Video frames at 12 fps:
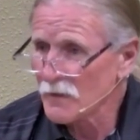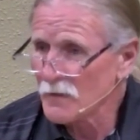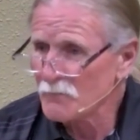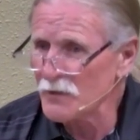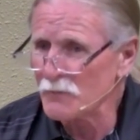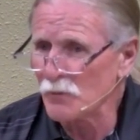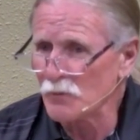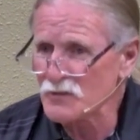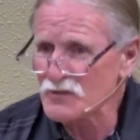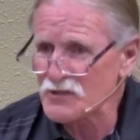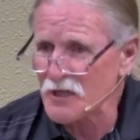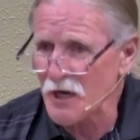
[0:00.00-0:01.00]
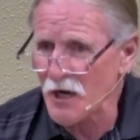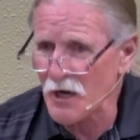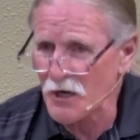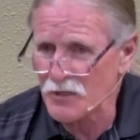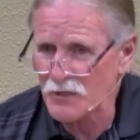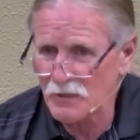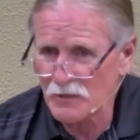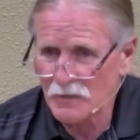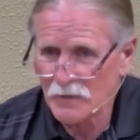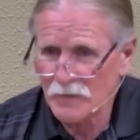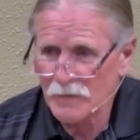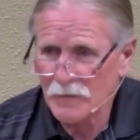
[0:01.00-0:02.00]
People were scared.
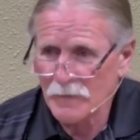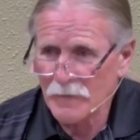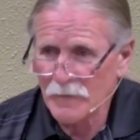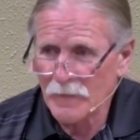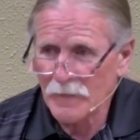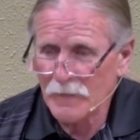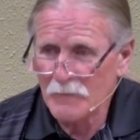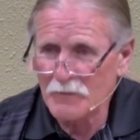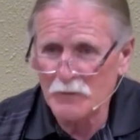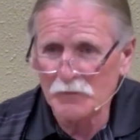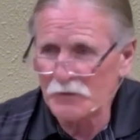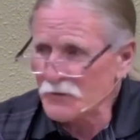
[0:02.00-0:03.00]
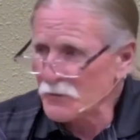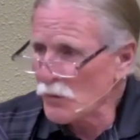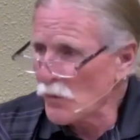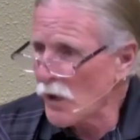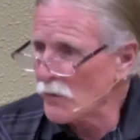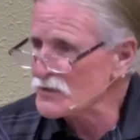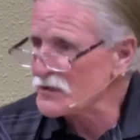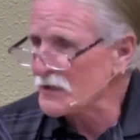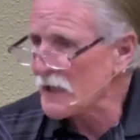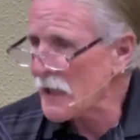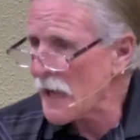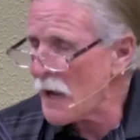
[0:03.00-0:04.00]
People didn't know what was going
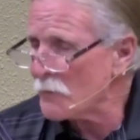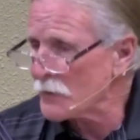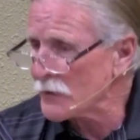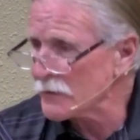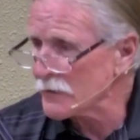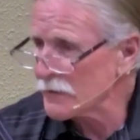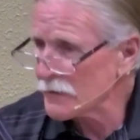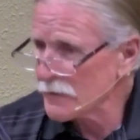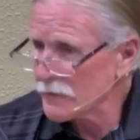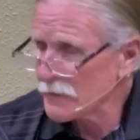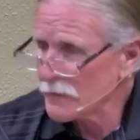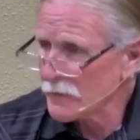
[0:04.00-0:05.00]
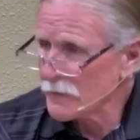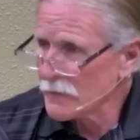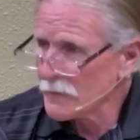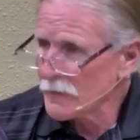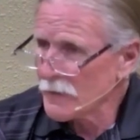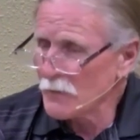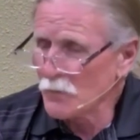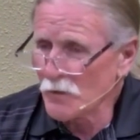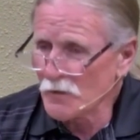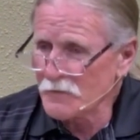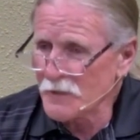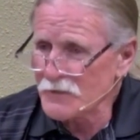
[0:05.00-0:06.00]
to happen. And what
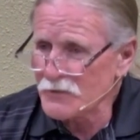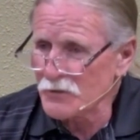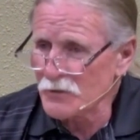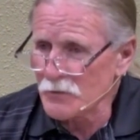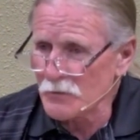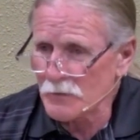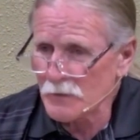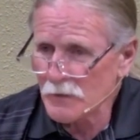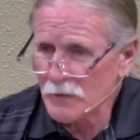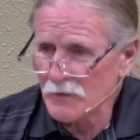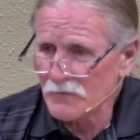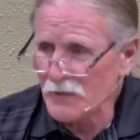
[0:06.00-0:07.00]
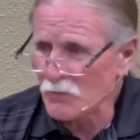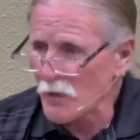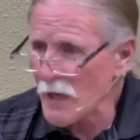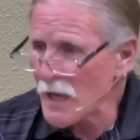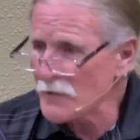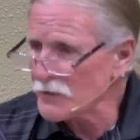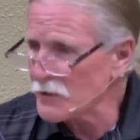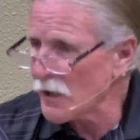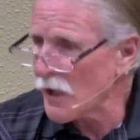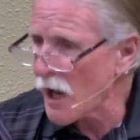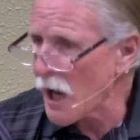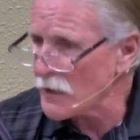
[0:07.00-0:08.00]
did they do? They ran to
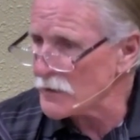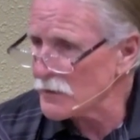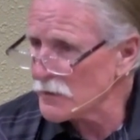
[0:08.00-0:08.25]
God